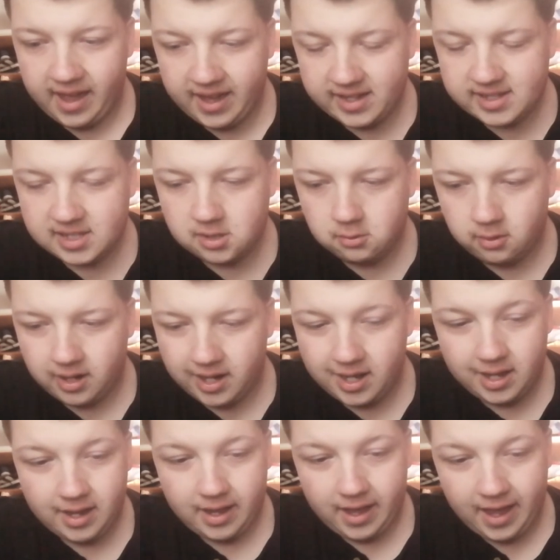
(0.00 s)

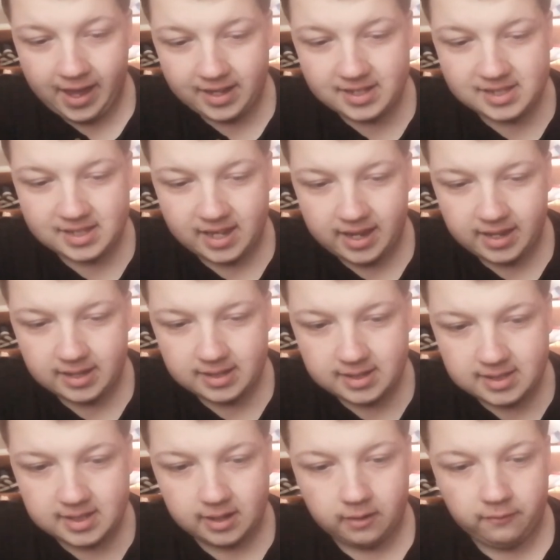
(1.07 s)
X3,
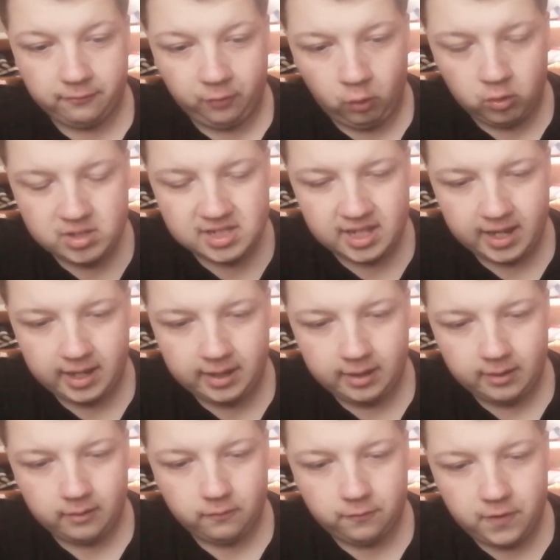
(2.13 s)
X6, 40,
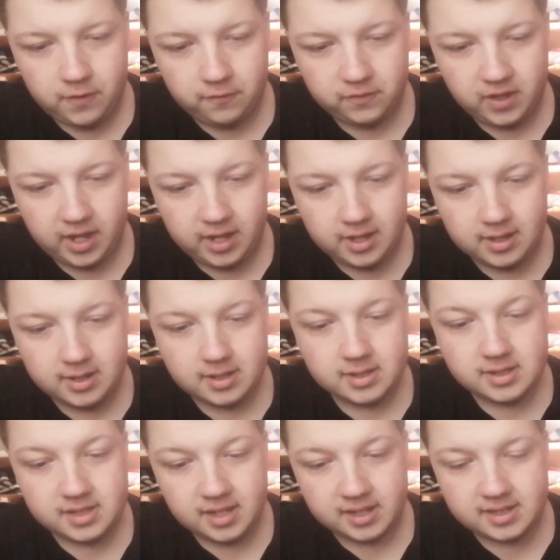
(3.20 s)
50,
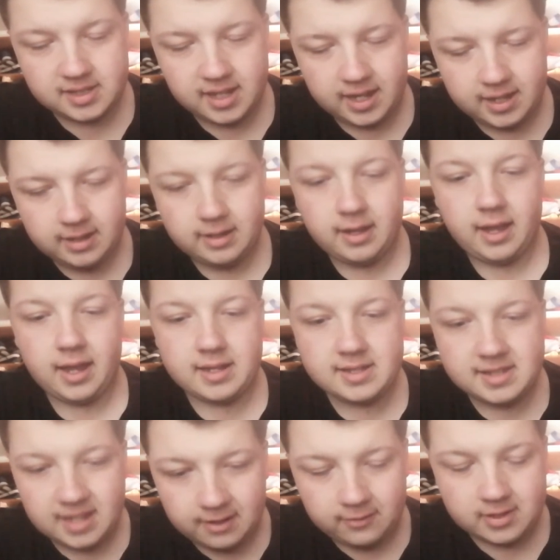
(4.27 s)
60
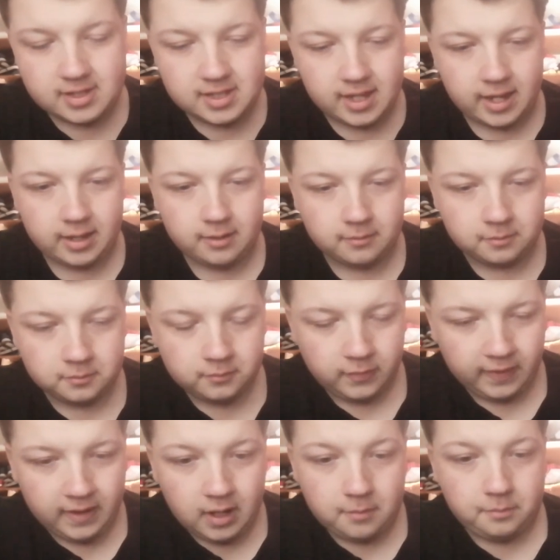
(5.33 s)
and 70.
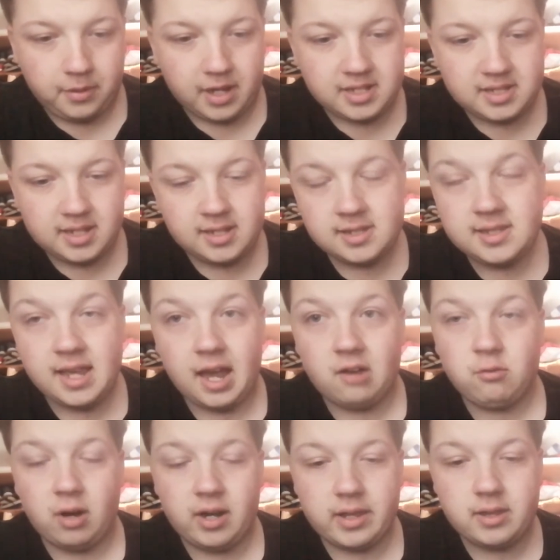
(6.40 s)
Buses that
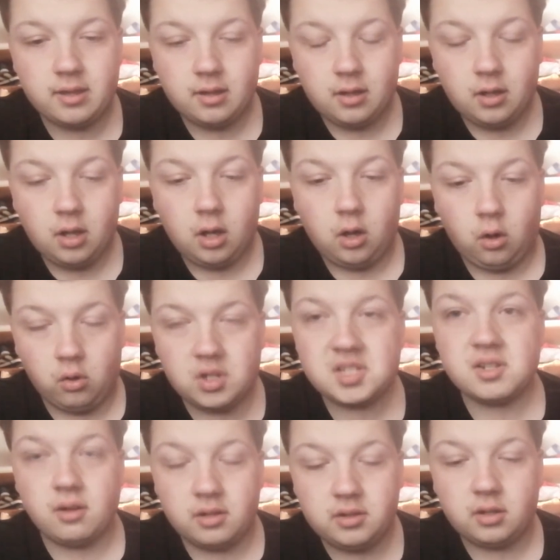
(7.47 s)
are running
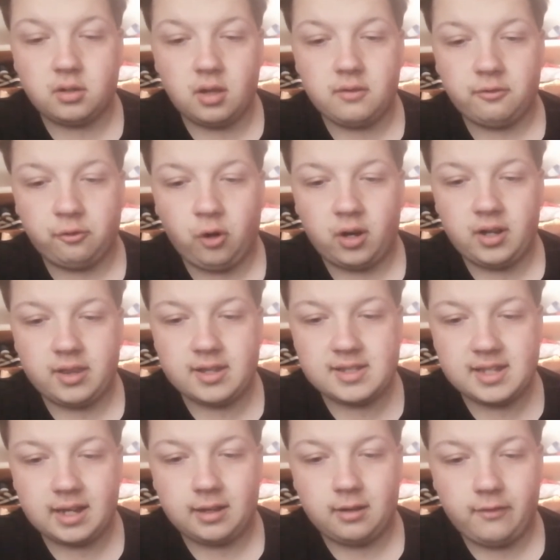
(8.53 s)
also on the Good Friday, the
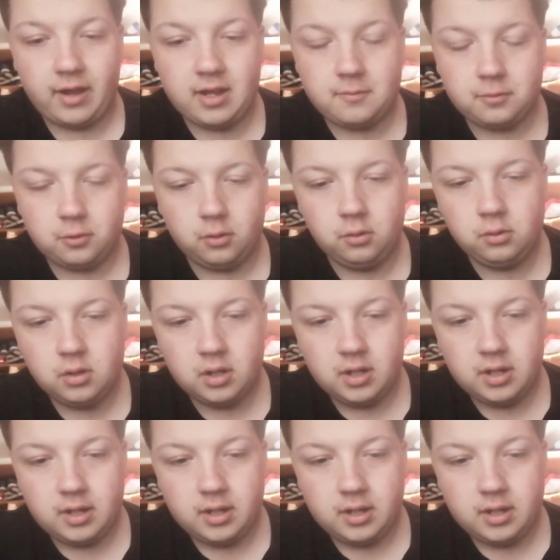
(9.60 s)
2nd of April,